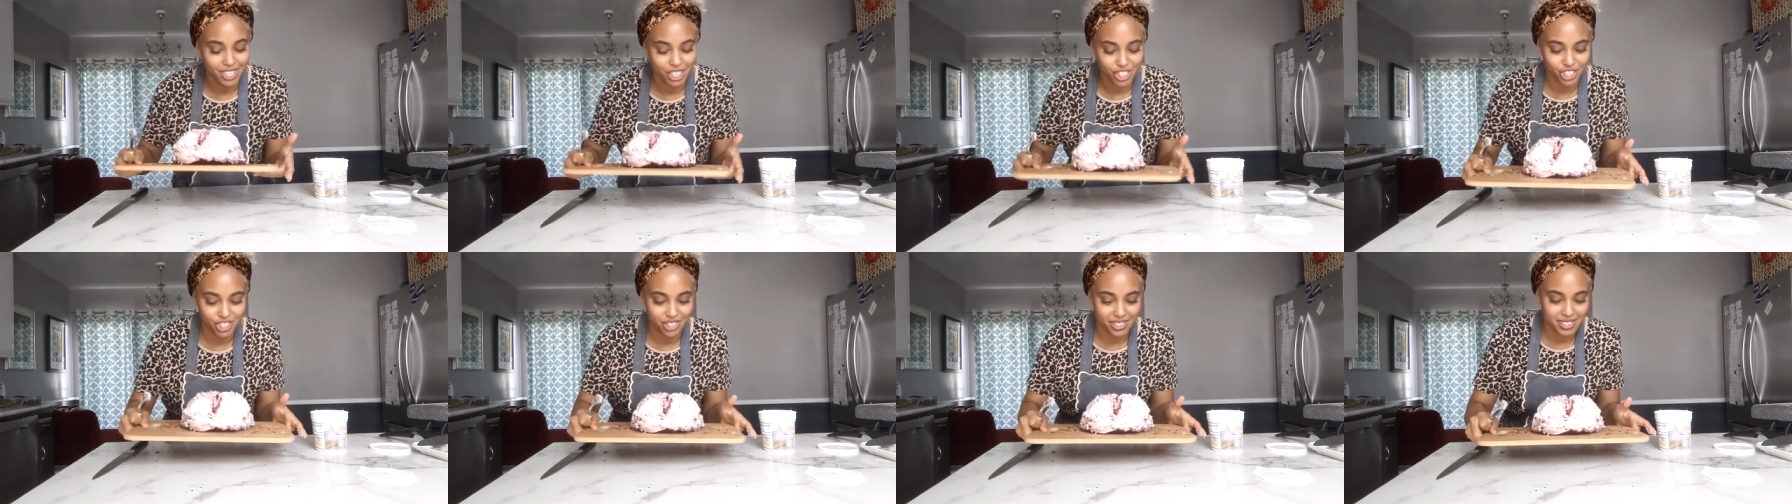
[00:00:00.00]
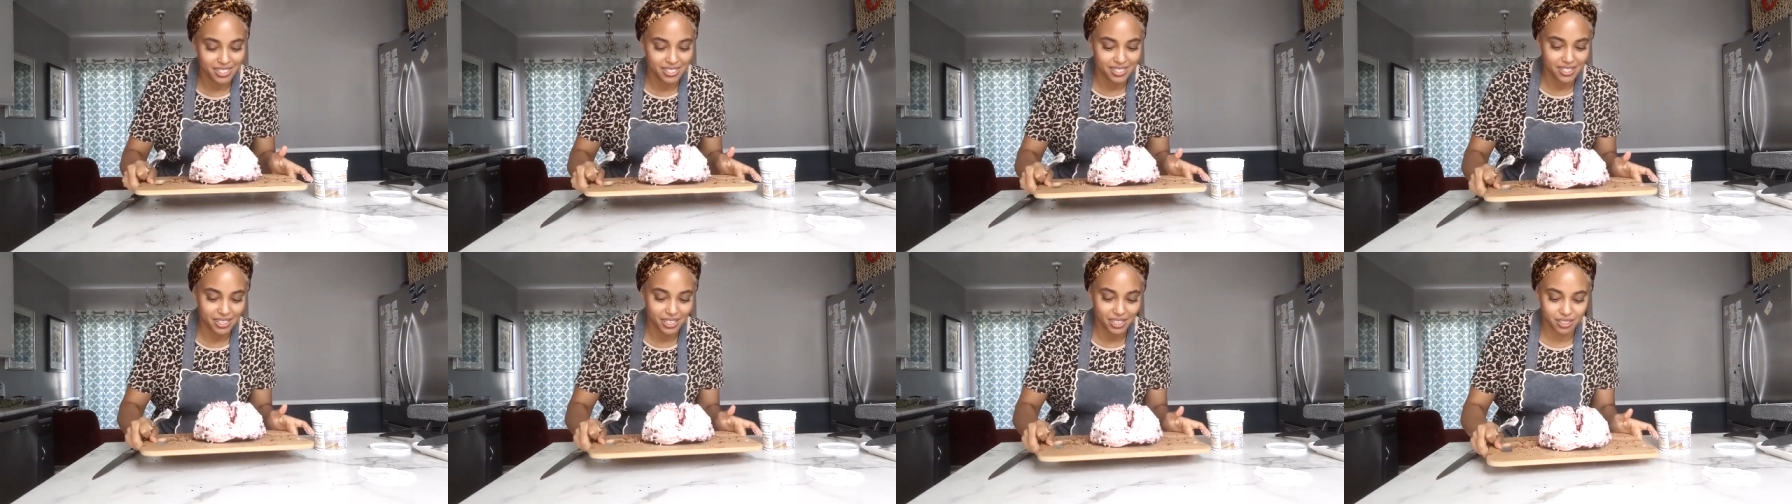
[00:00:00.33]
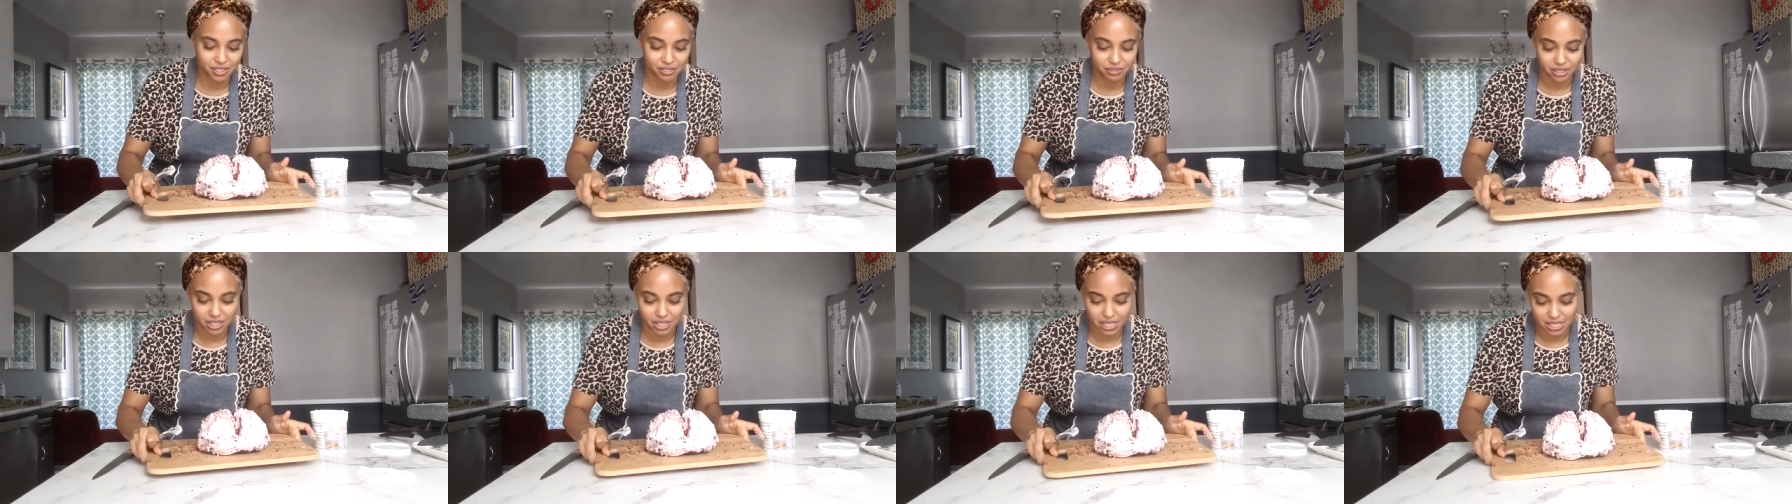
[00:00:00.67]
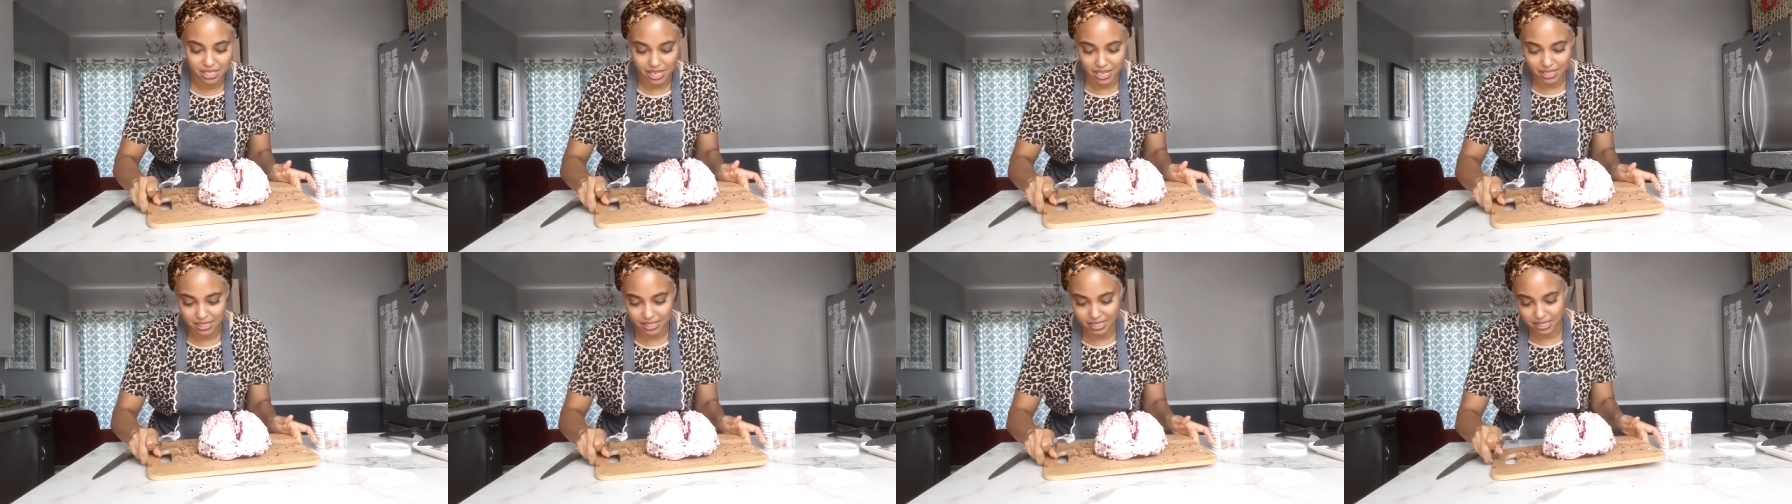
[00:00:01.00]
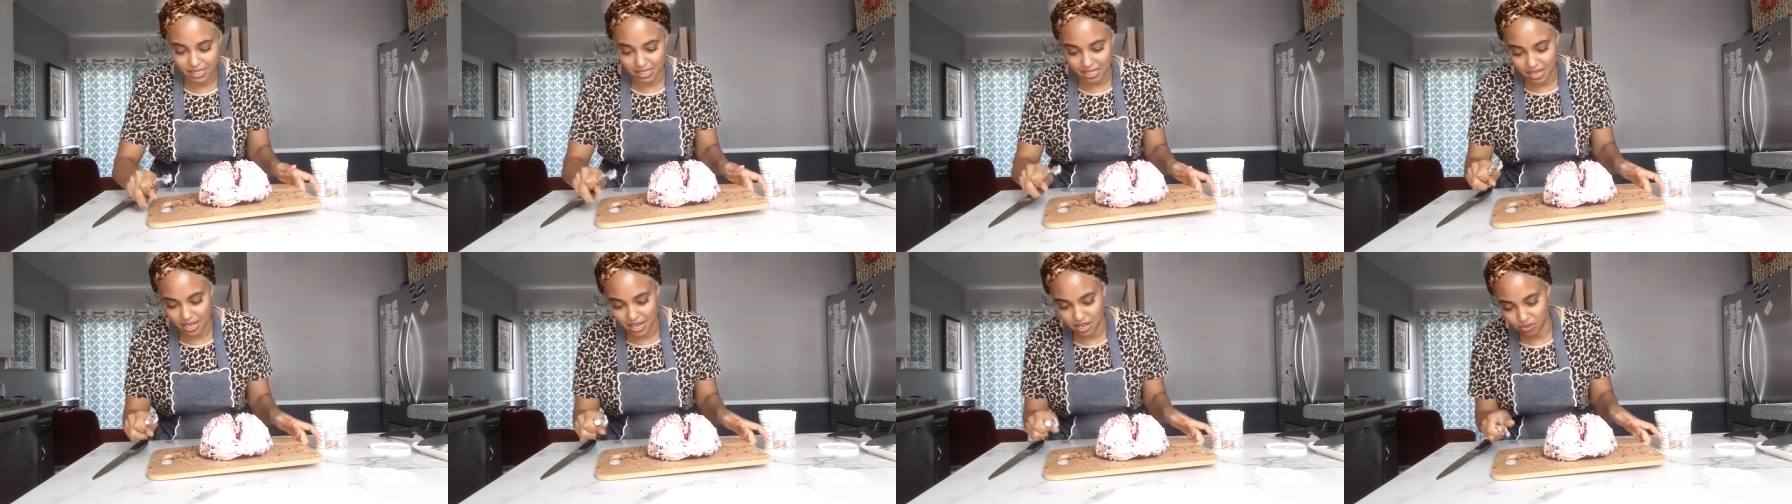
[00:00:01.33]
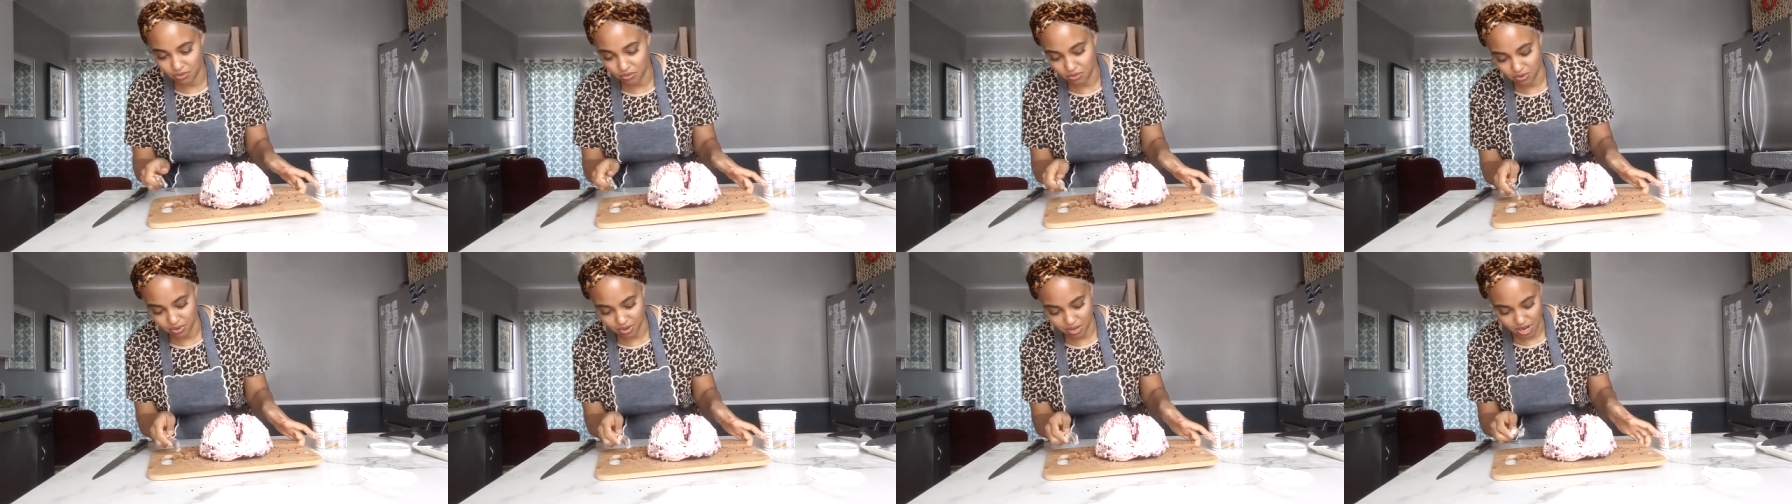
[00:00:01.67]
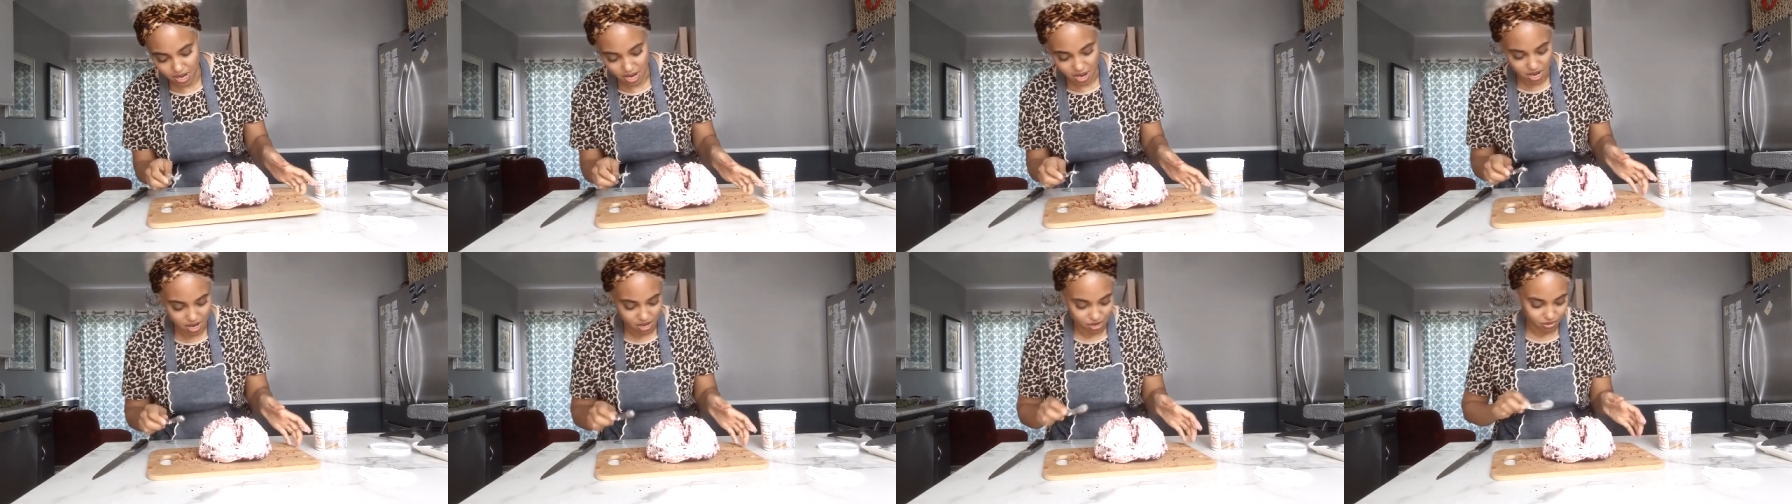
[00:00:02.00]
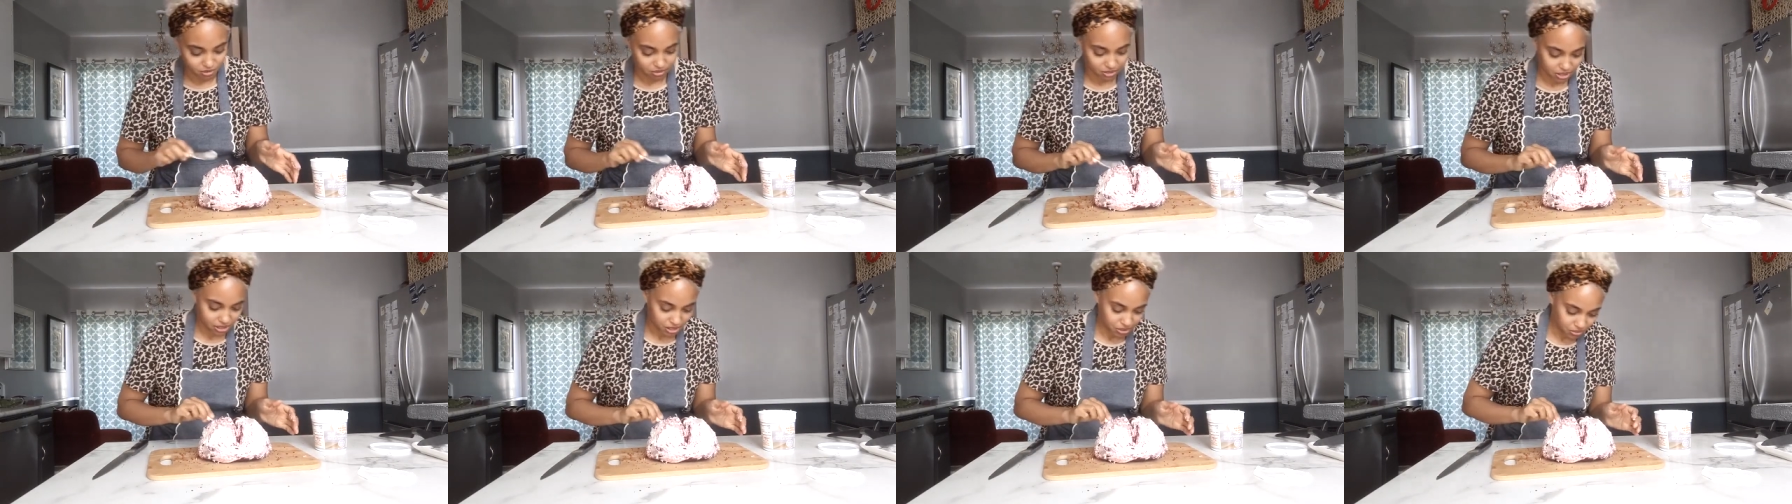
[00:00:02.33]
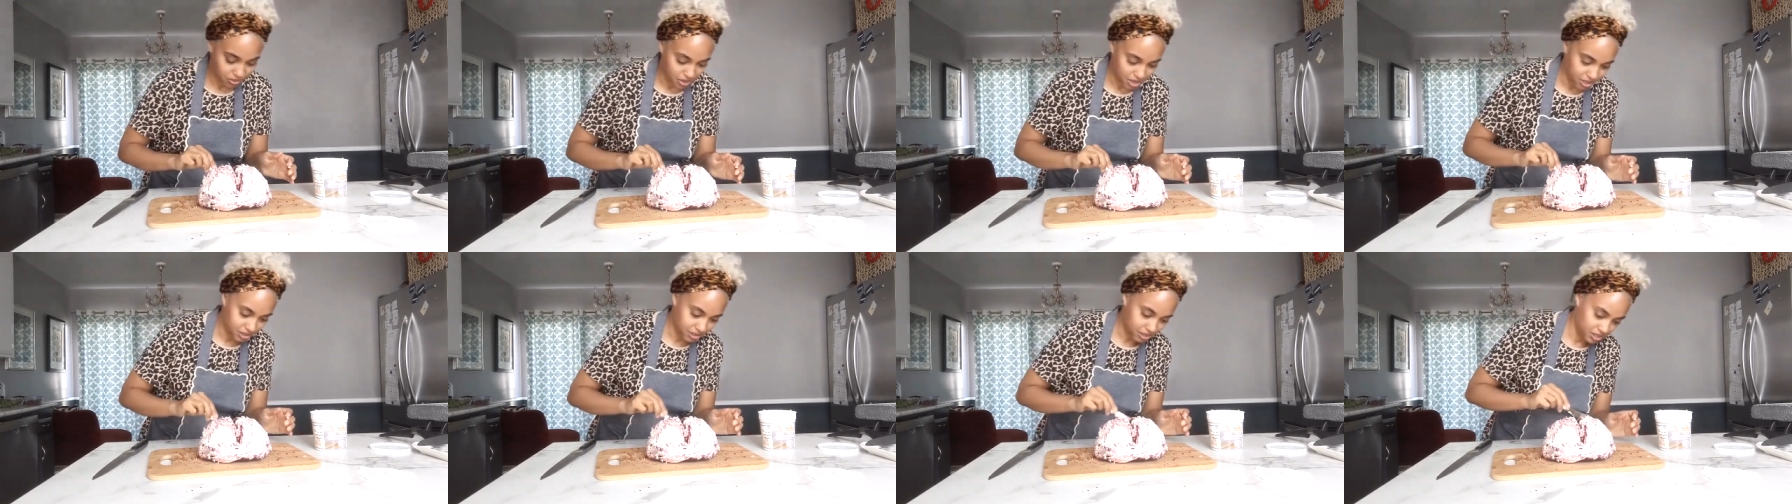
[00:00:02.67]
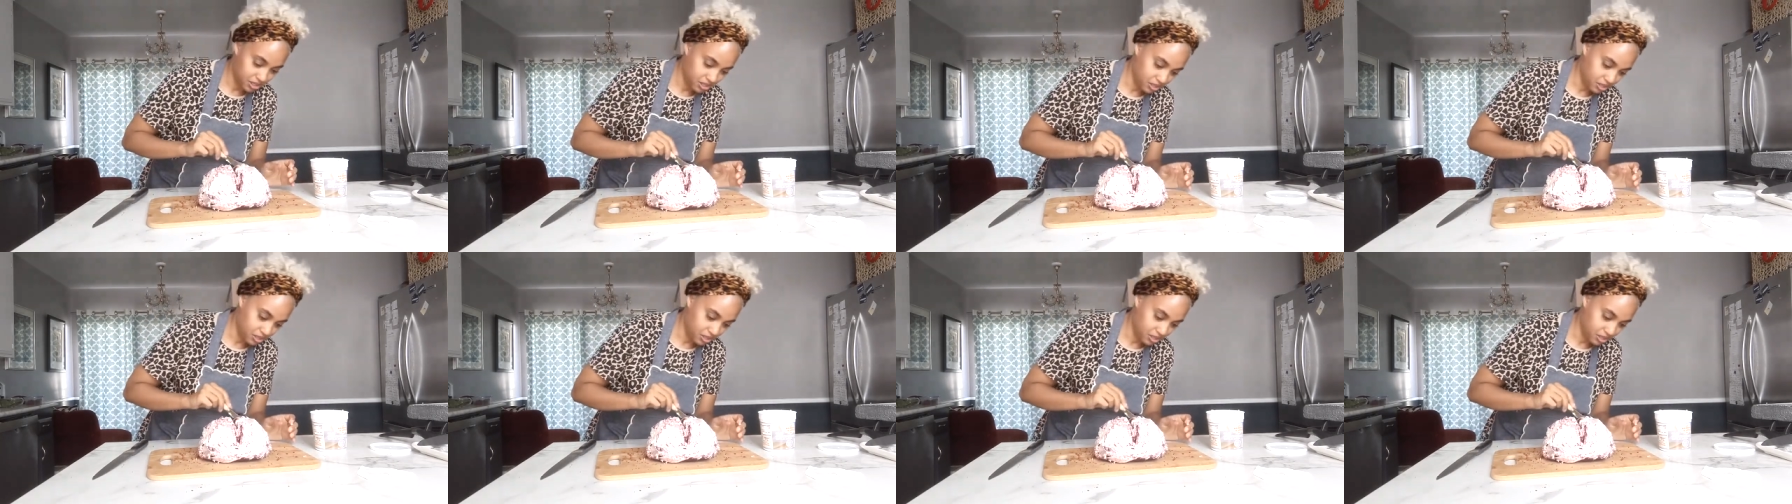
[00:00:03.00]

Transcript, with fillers: They should stick really nicely and really well.